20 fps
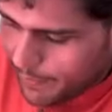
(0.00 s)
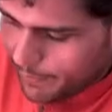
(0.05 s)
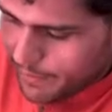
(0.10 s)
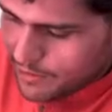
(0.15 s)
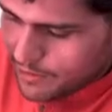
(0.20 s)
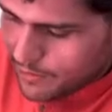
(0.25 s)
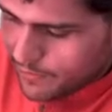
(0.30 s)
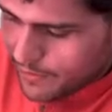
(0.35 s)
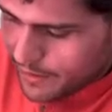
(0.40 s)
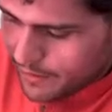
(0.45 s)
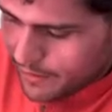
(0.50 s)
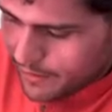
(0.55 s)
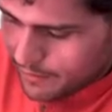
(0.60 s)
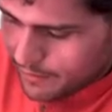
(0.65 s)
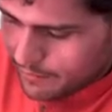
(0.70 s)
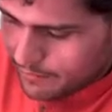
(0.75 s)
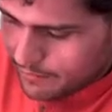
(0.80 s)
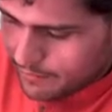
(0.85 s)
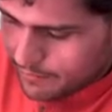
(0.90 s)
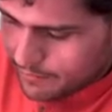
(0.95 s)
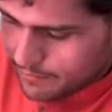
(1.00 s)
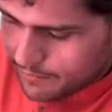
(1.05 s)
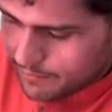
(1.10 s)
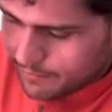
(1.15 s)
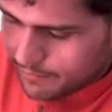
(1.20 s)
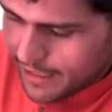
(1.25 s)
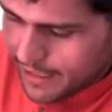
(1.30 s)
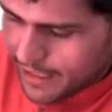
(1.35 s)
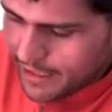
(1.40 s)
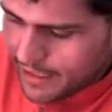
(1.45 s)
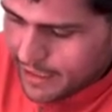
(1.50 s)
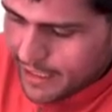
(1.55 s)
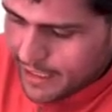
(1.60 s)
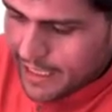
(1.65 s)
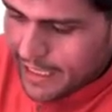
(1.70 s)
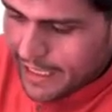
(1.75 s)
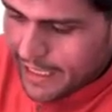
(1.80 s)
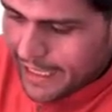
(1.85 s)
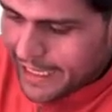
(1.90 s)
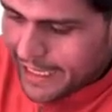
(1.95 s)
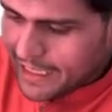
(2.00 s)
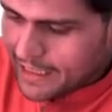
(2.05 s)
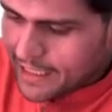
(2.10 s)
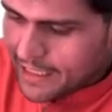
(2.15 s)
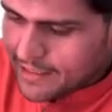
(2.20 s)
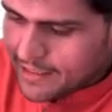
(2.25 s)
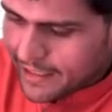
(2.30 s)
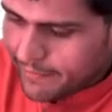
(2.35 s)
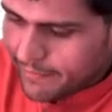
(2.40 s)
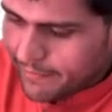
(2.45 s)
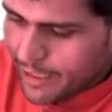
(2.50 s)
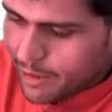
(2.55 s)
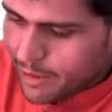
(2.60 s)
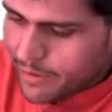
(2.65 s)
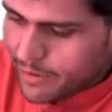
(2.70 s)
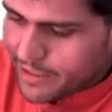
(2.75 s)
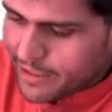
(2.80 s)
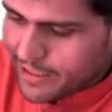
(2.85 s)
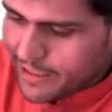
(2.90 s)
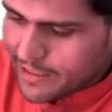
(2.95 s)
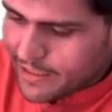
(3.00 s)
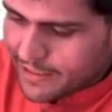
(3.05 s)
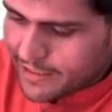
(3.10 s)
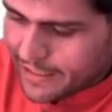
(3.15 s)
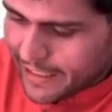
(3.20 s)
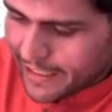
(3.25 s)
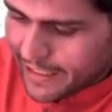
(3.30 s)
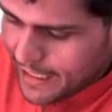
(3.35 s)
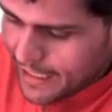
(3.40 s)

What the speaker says: over here, right? In this evaluation state,